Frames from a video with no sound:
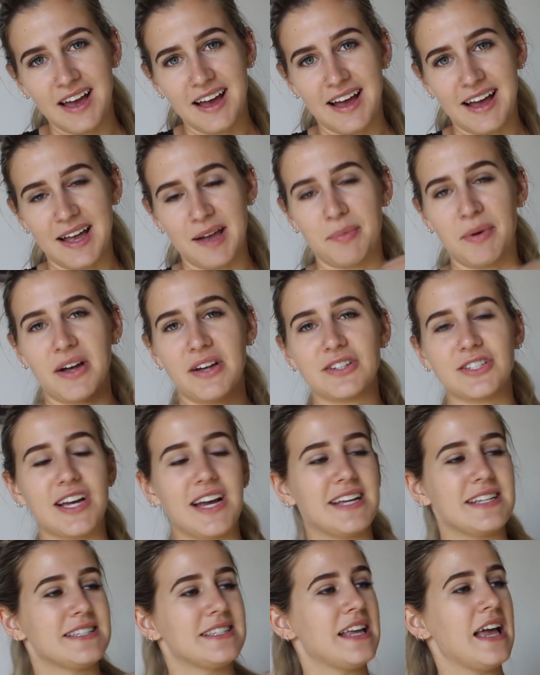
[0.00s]
I
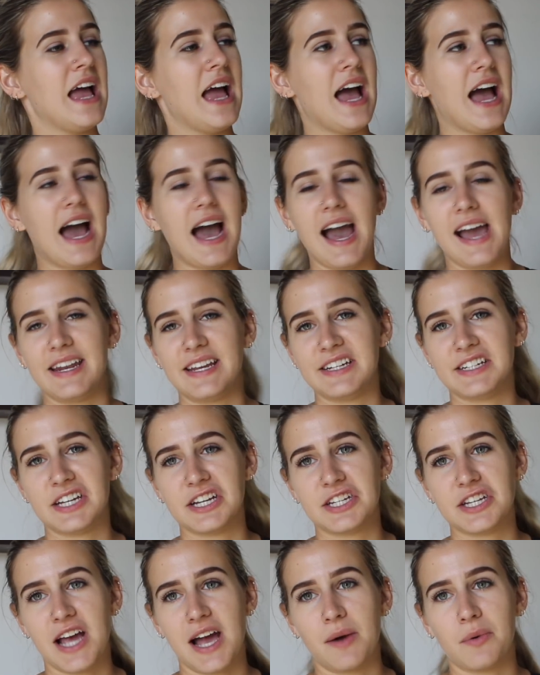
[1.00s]
apologize. I need to
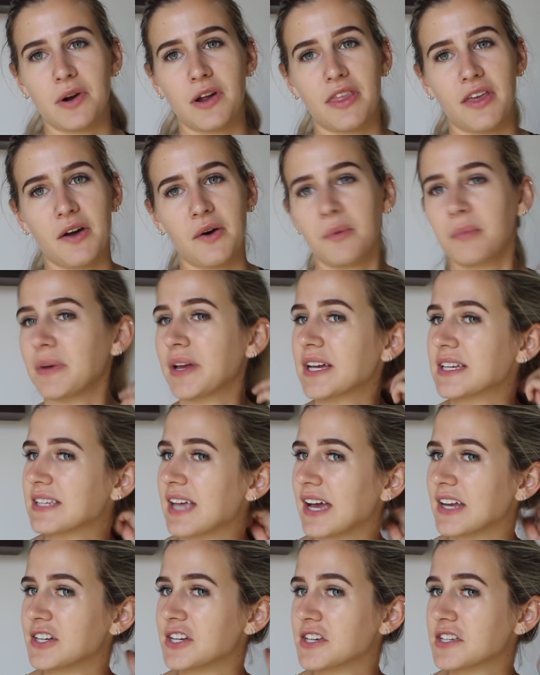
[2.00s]
shower though because
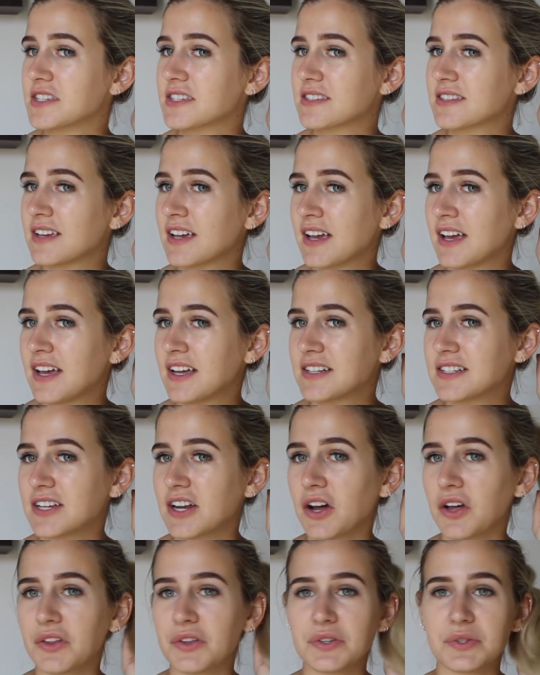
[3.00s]
I just did
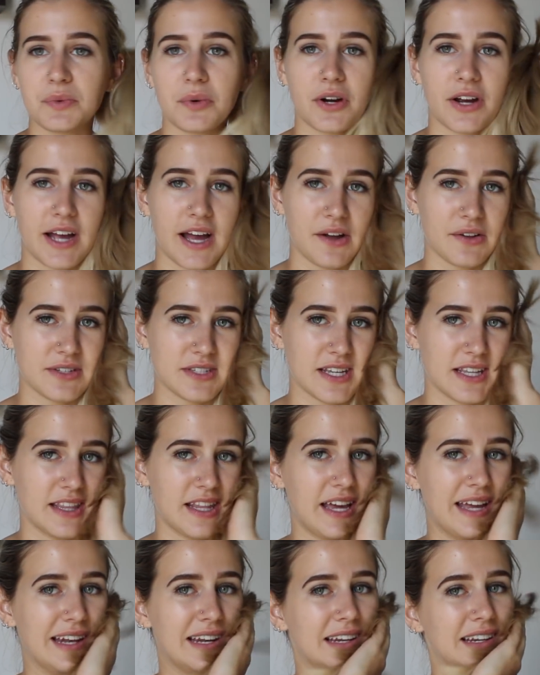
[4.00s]
all those workouts and
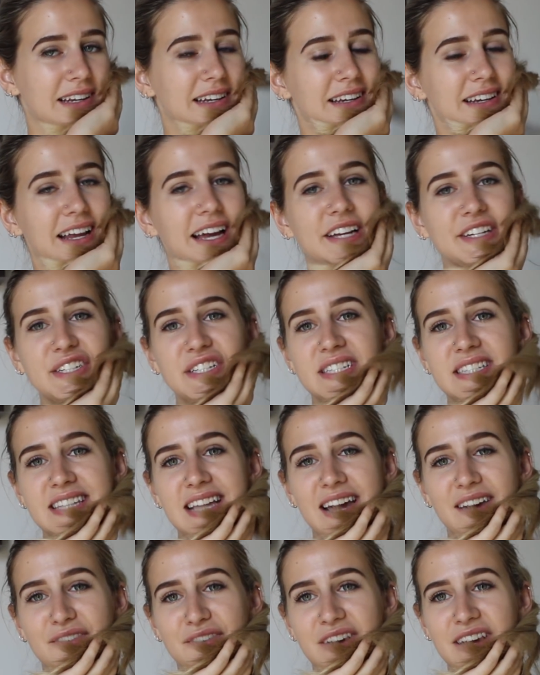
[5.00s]
then I just
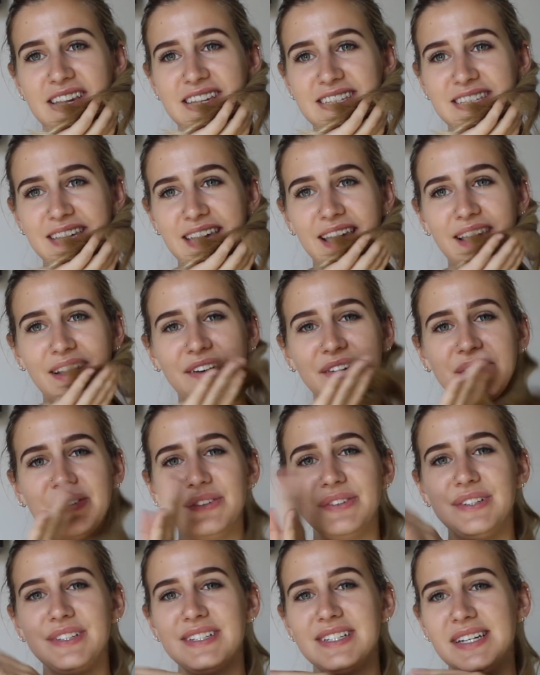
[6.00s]
sat right
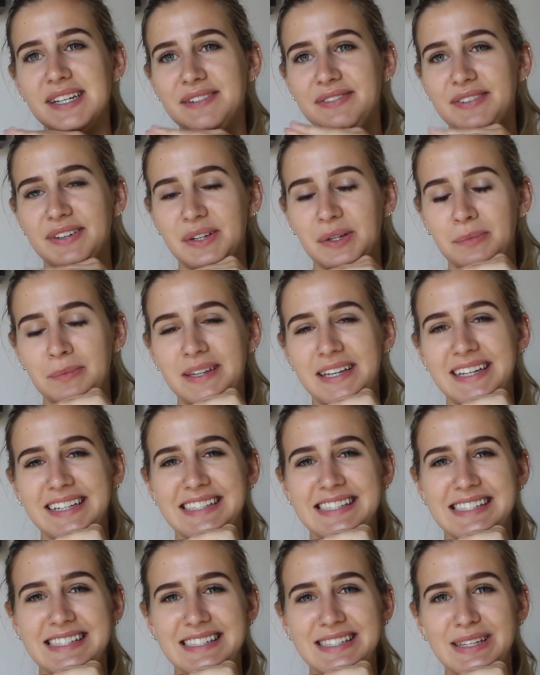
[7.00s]
down to film
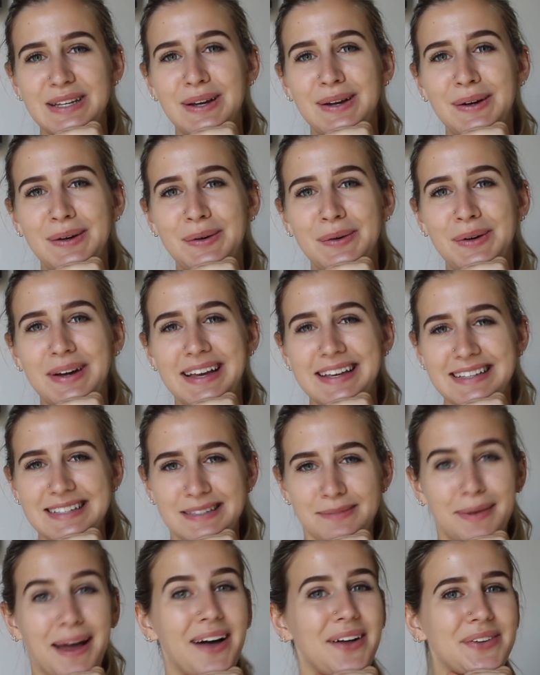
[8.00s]
this. So I
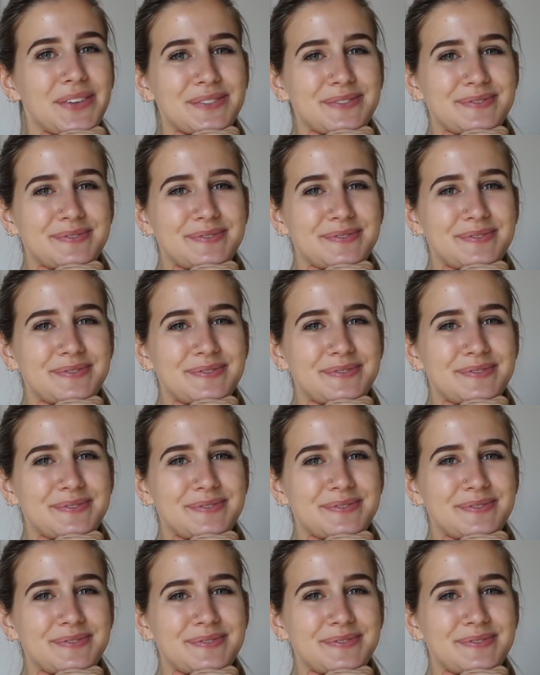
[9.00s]
smell.